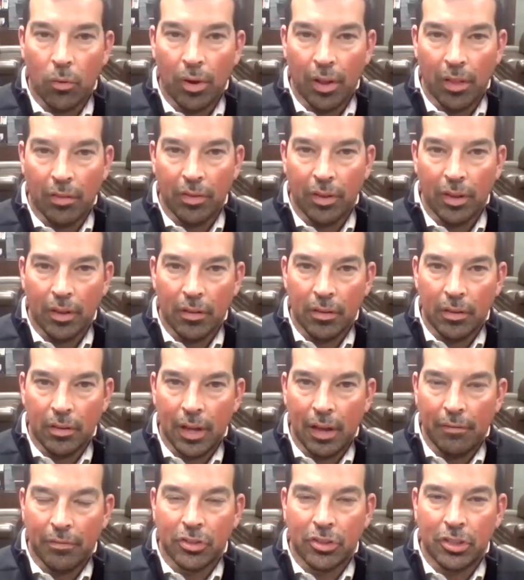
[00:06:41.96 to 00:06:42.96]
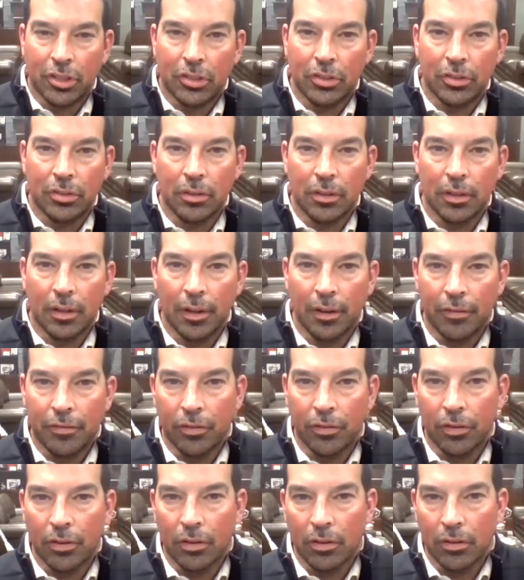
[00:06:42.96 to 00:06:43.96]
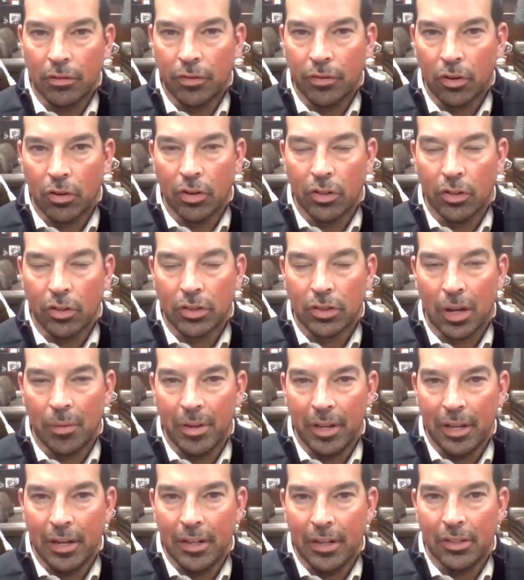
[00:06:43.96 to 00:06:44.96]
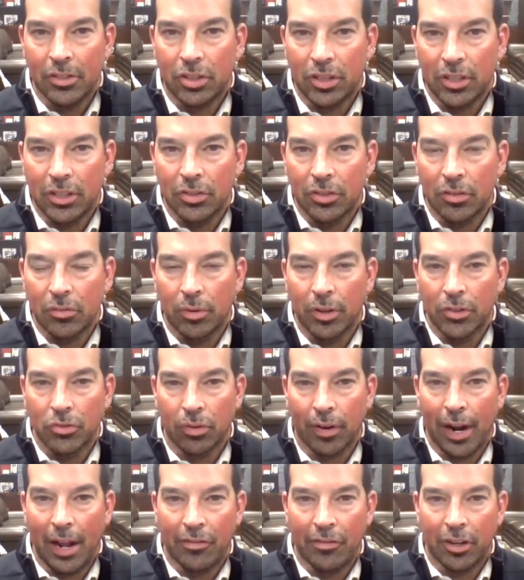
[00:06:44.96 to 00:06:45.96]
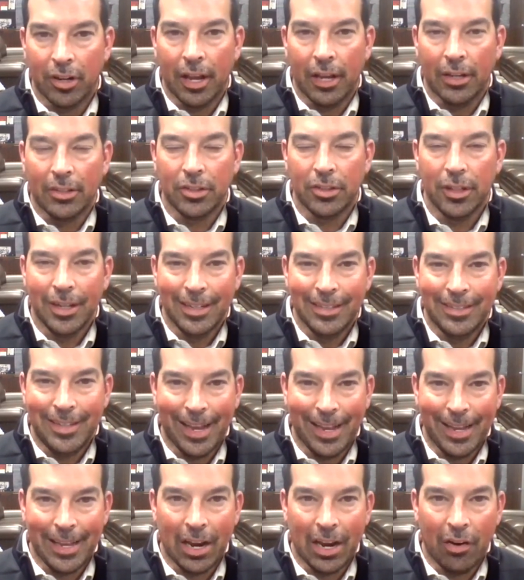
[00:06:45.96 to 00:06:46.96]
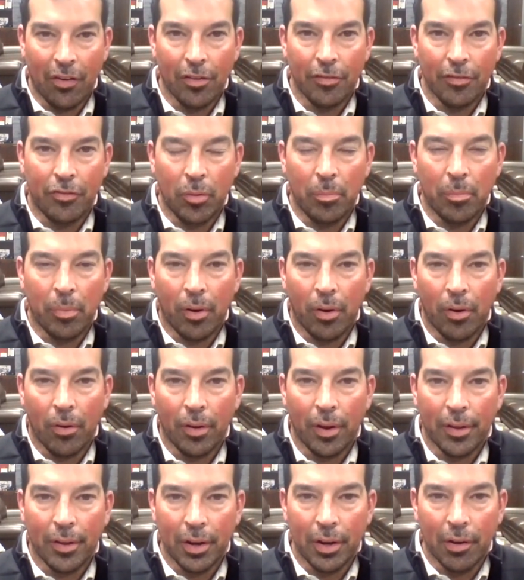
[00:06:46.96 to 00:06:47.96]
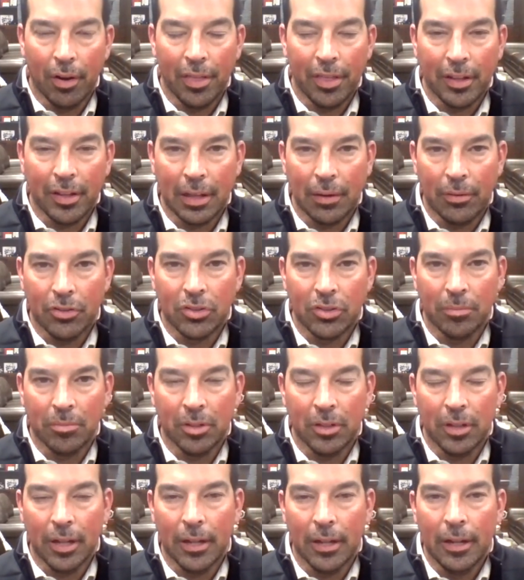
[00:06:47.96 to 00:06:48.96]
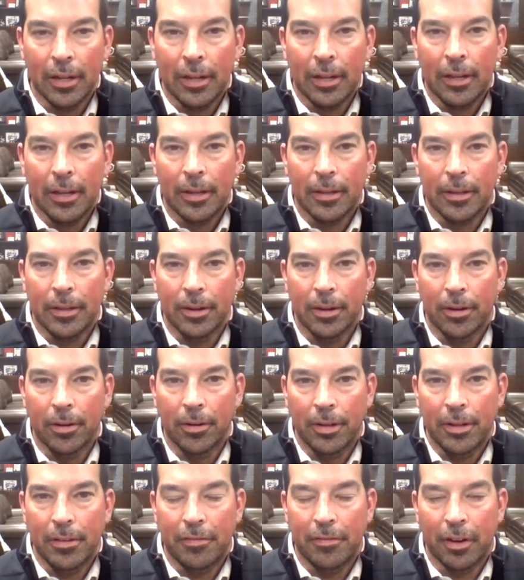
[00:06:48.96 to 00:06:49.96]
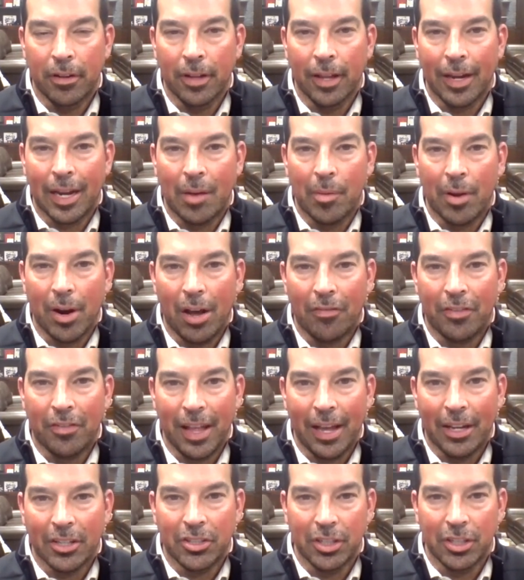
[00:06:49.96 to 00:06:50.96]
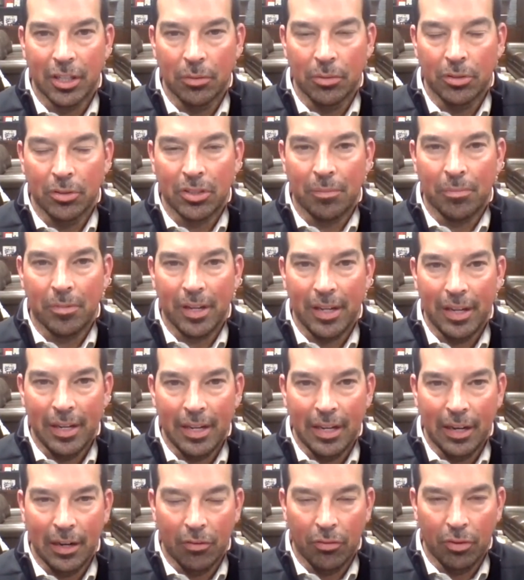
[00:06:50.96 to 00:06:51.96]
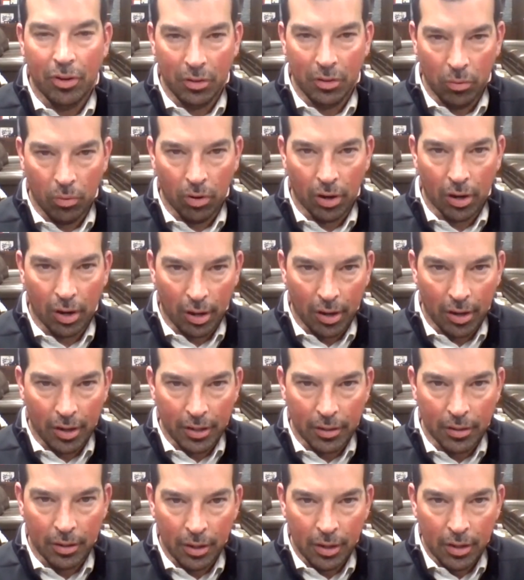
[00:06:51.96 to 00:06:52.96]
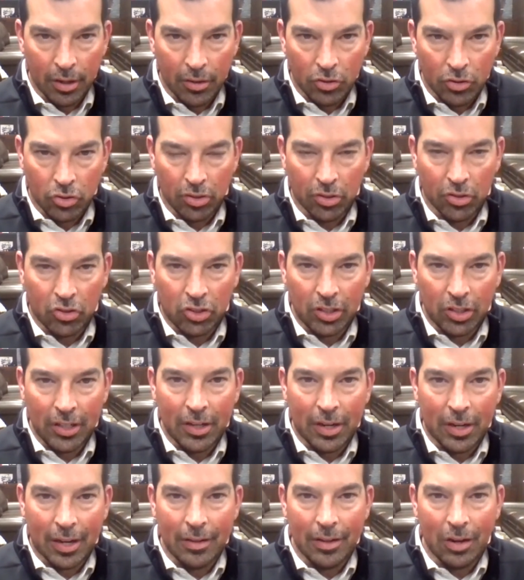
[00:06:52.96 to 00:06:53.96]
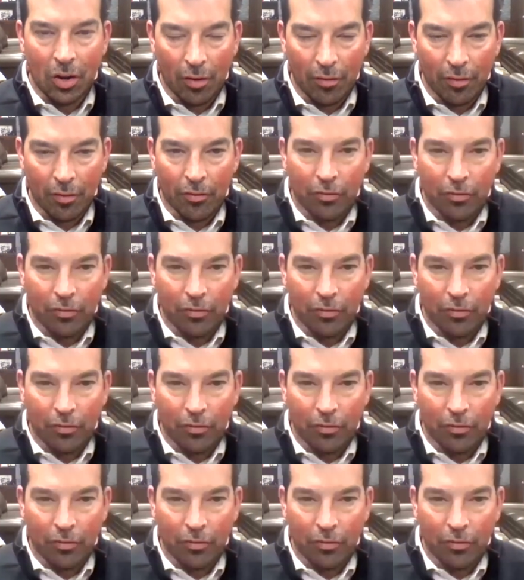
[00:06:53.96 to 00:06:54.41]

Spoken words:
one of the emphasis for Chris coming into the season was run after catch, taking care of the football. You know, I think that was something that, you know, he felt like coming off of last year was something he needed to really work on. And so to see, you know,